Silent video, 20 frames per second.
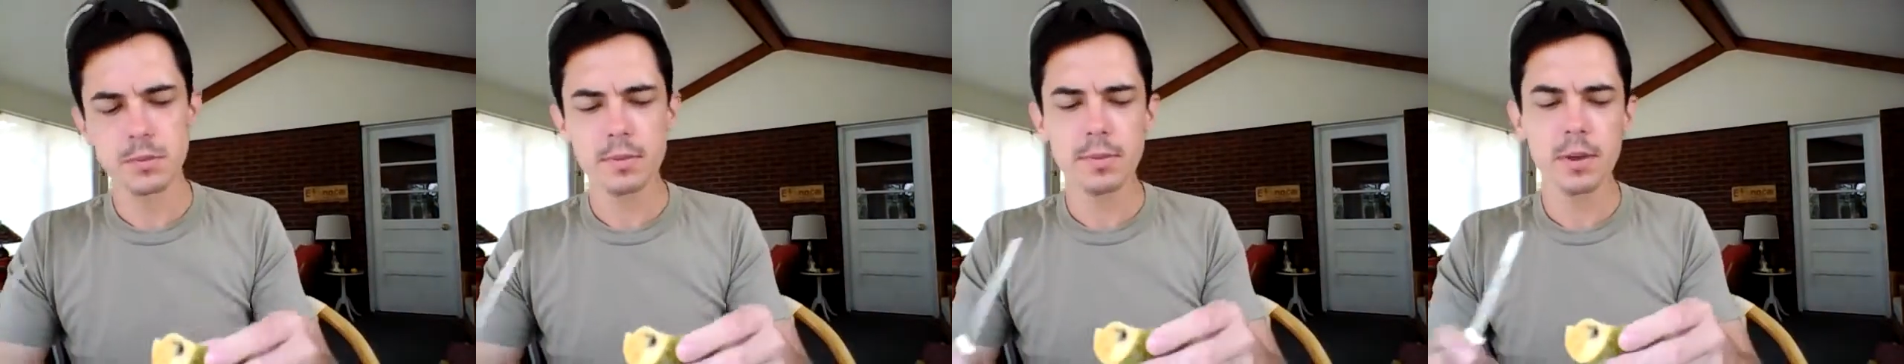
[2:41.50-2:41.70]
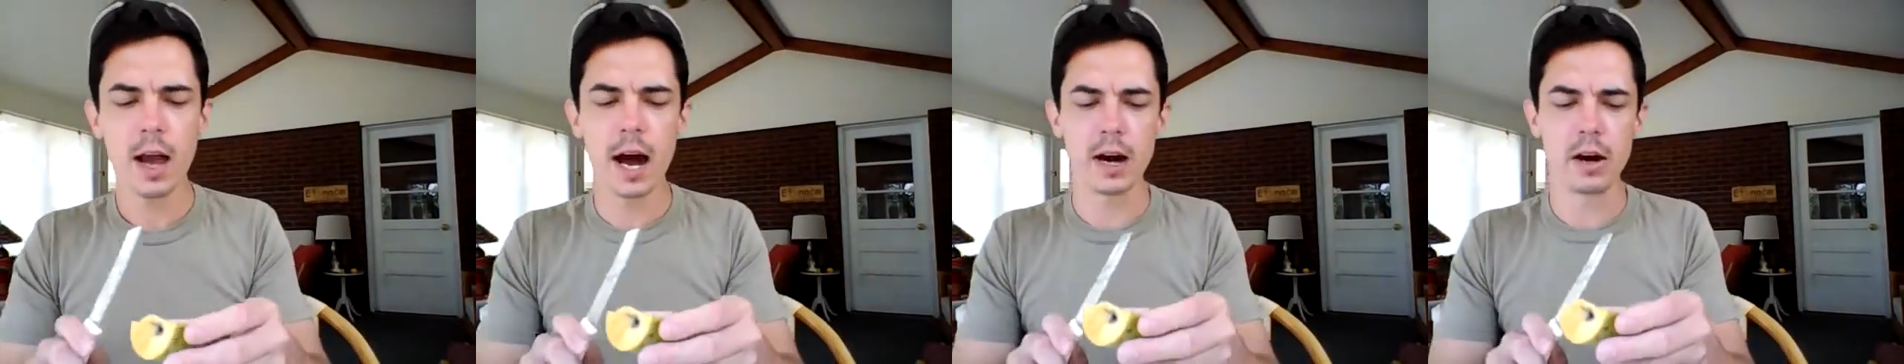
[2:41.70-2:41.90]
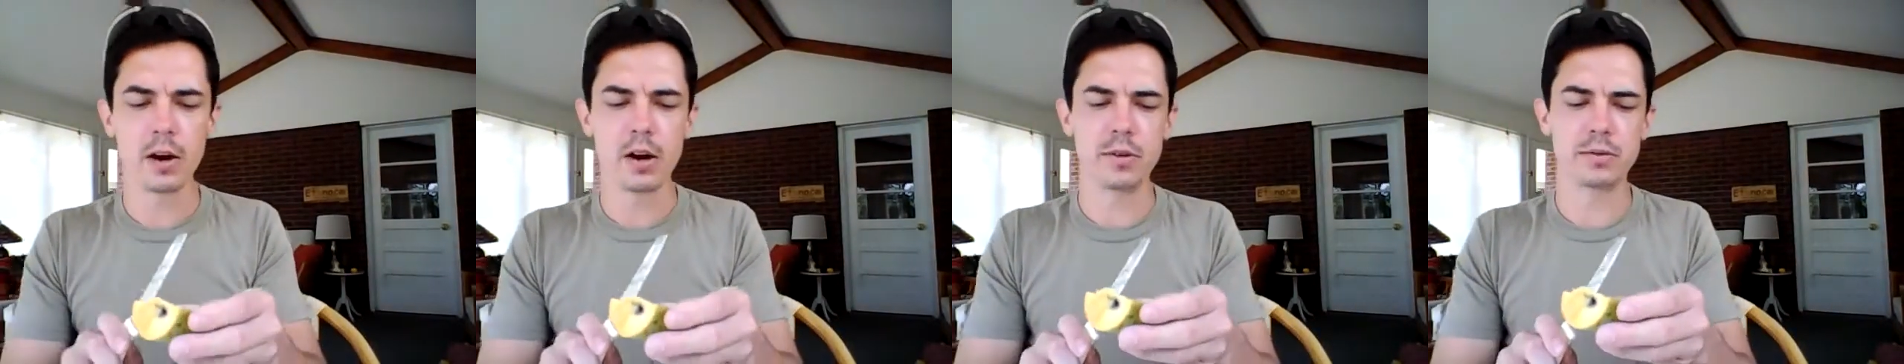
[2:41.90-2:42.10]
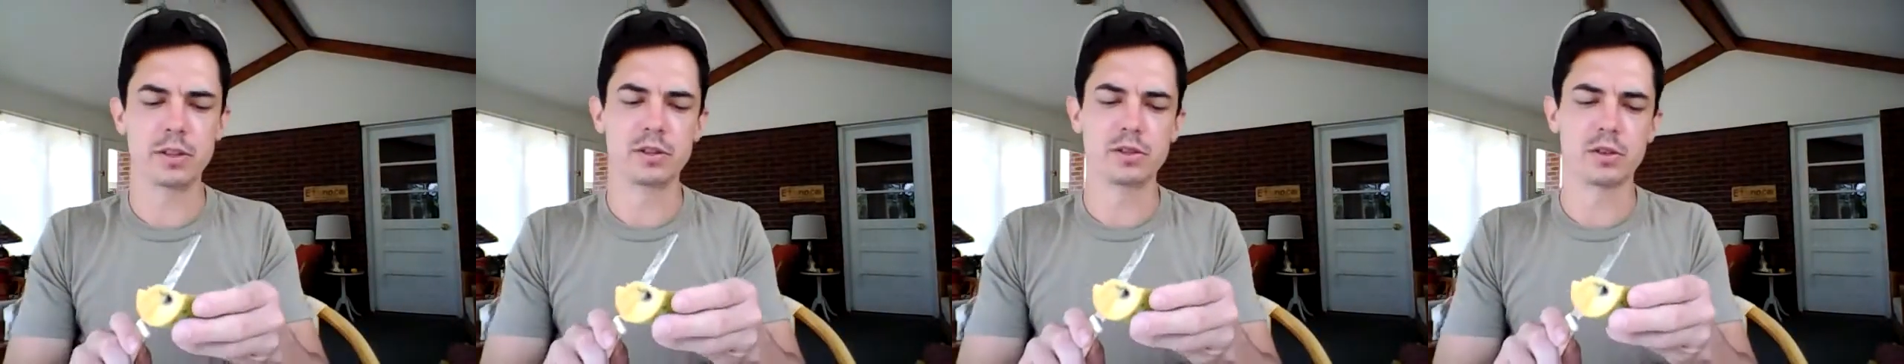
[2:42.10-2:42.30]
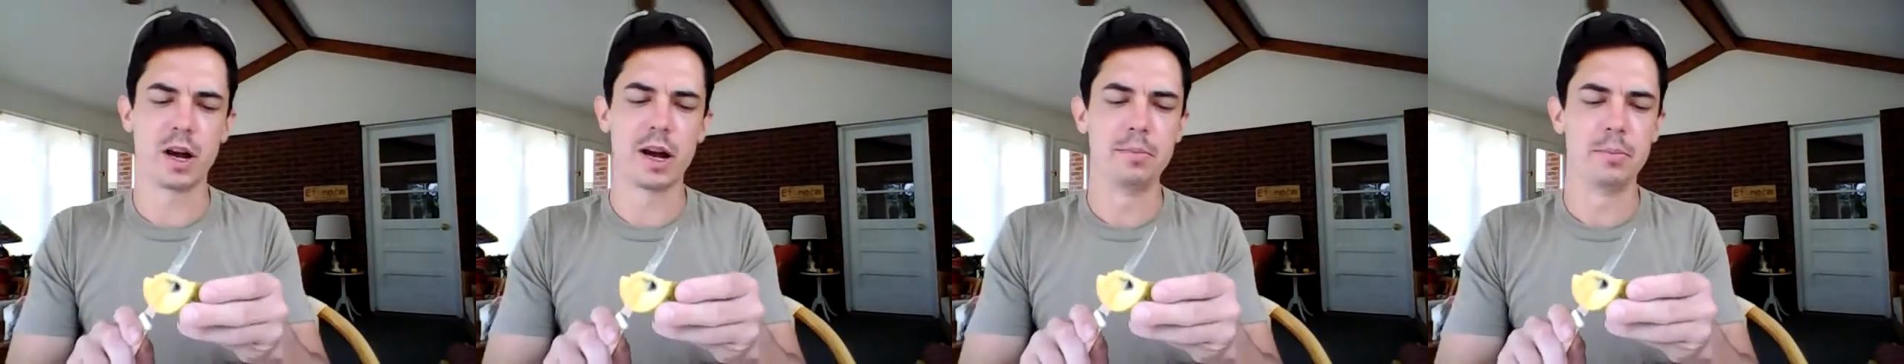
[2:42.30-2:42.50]
don't know. I've
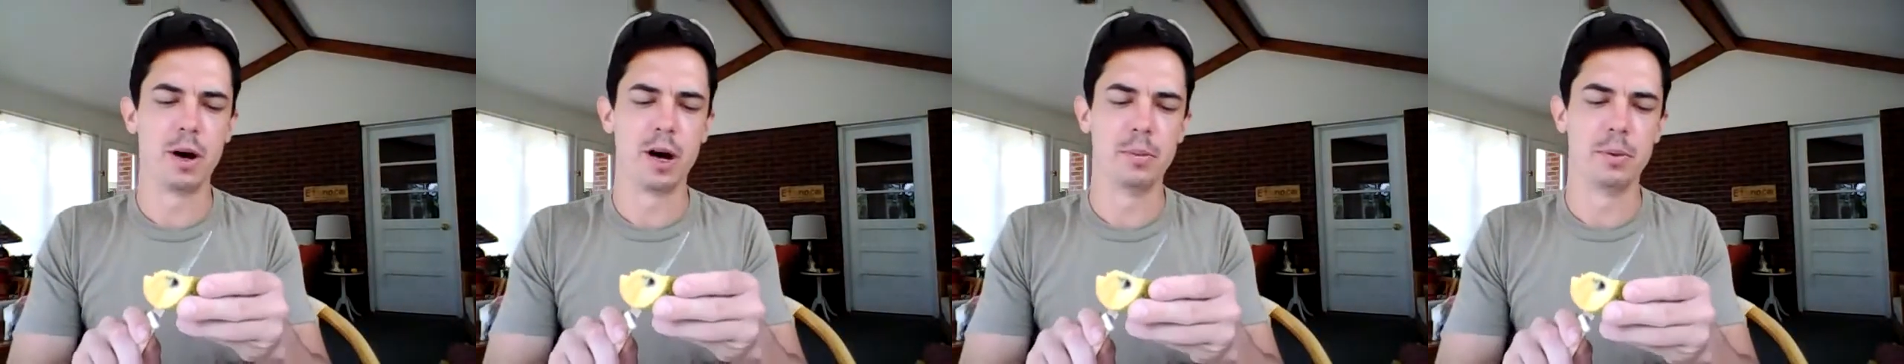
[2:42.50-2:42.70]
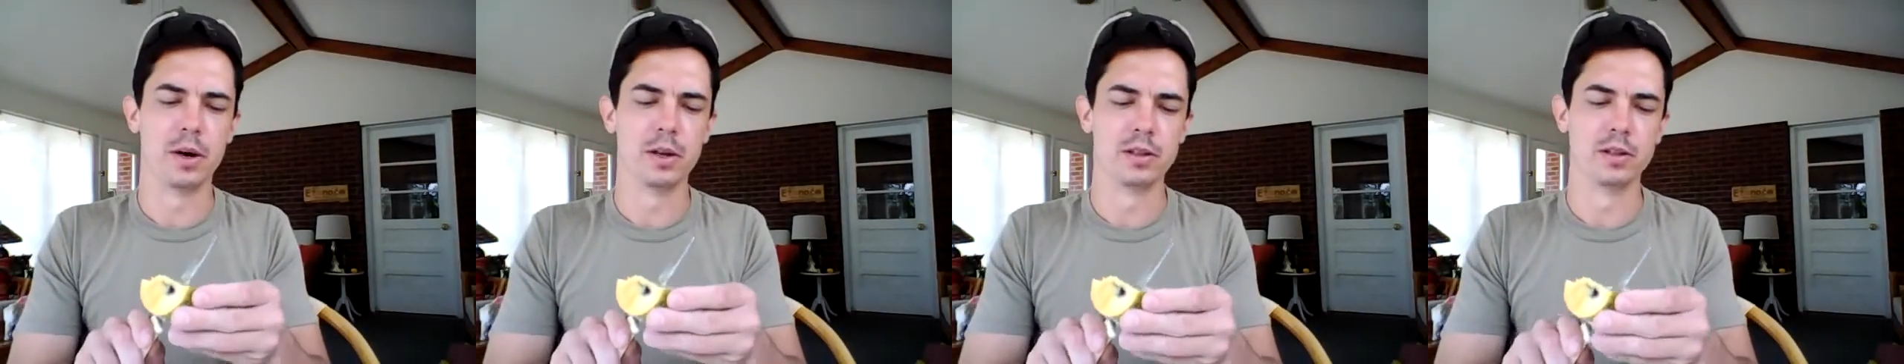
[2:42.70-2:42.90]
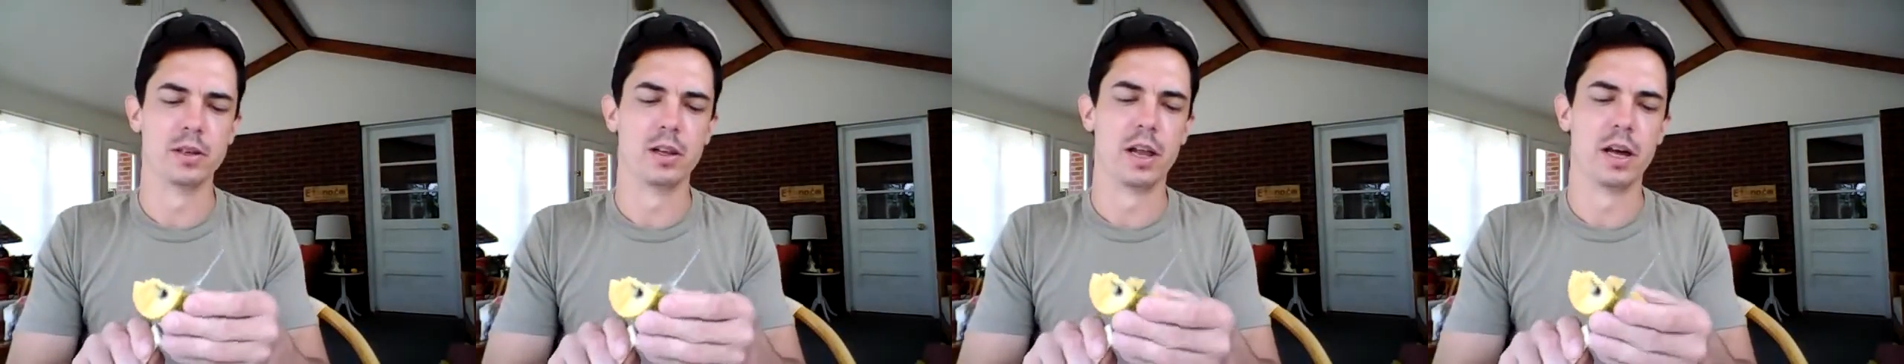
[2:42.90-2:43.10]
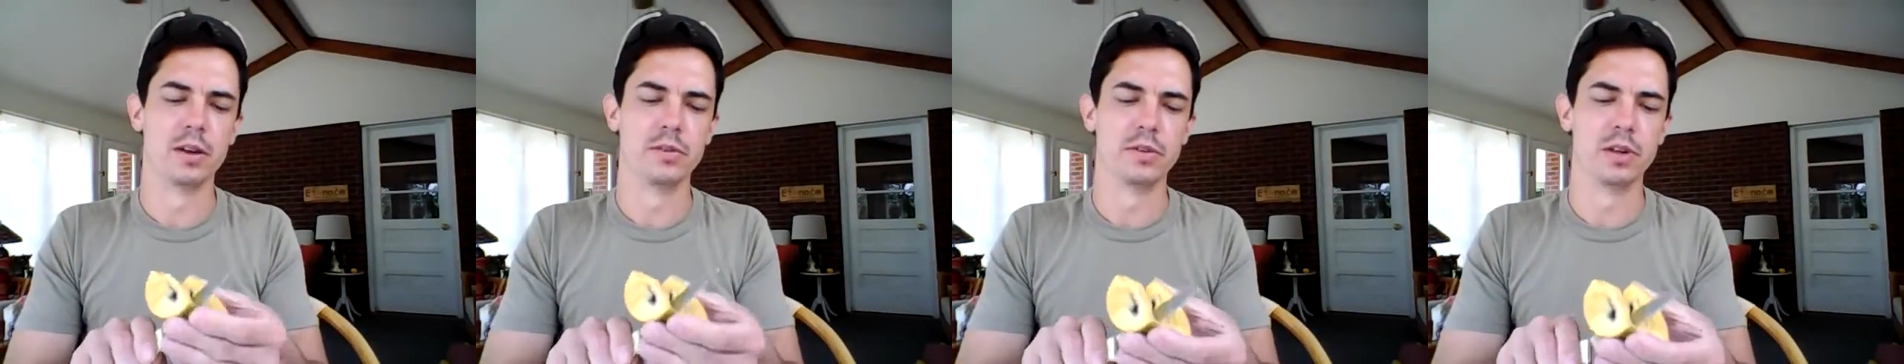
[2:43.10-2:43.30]
described pawpaws in a lot of